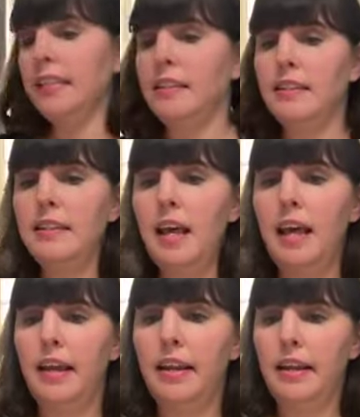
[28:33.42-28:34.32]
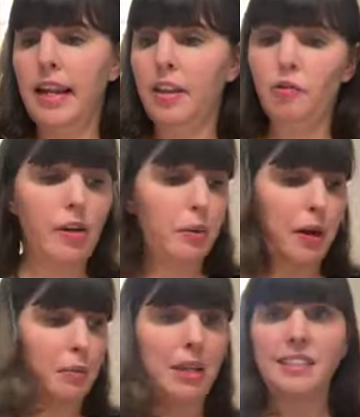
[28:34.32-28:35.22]
ones. Now the red
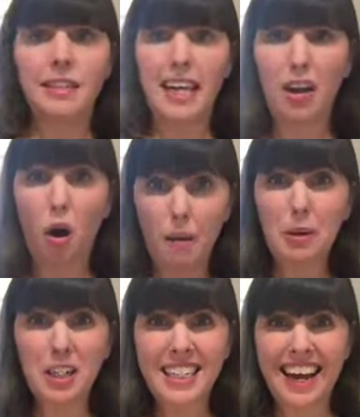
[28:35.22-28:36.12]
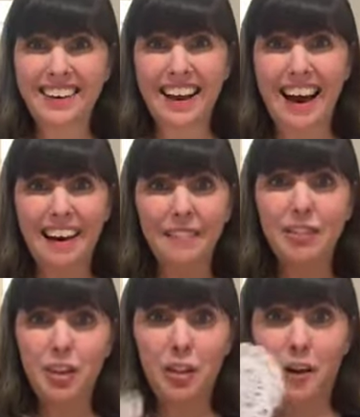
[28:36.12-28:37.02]
one, once again, I'm going to cut in
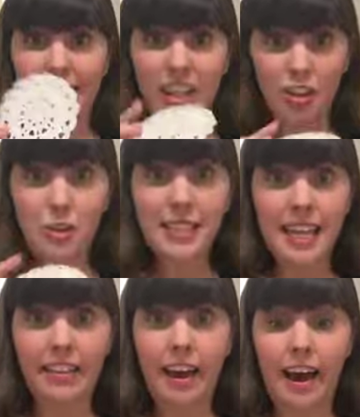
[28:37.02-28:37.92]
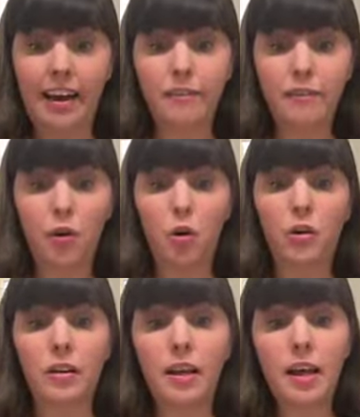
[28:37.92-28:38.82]
half so that I can use the other half
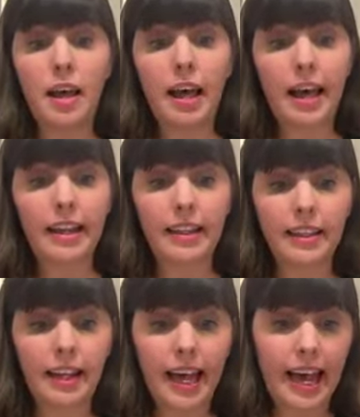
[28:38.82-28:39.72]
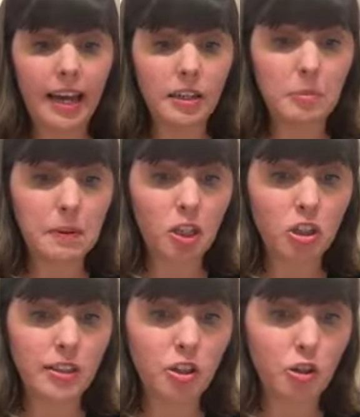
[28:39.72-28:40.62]
on another layout,
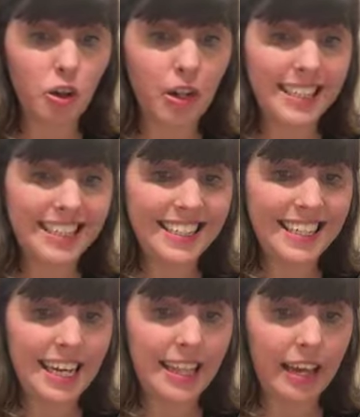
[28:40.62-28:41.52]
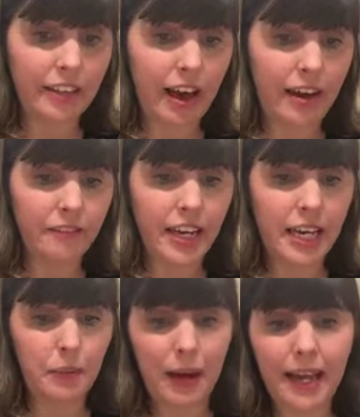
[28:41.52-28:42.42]
because you're not going to see the other half
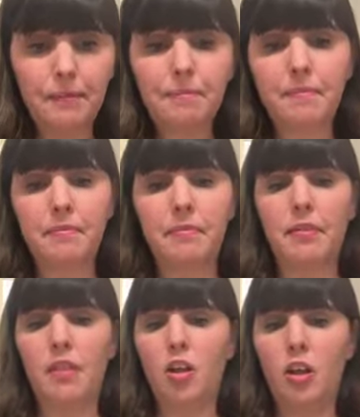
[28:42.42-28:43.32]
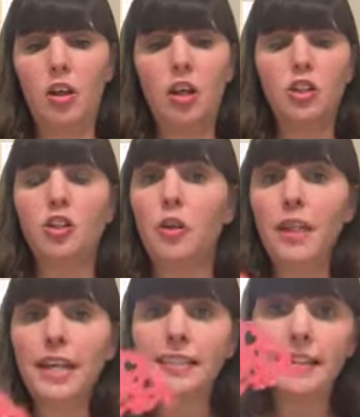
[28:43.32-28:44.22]
anyway. So
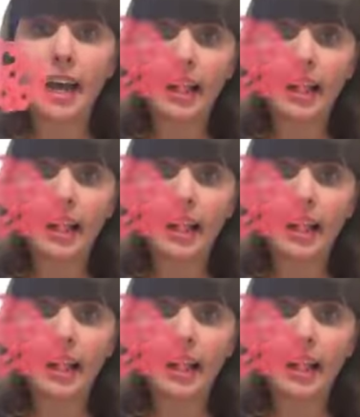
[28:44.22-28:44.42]
these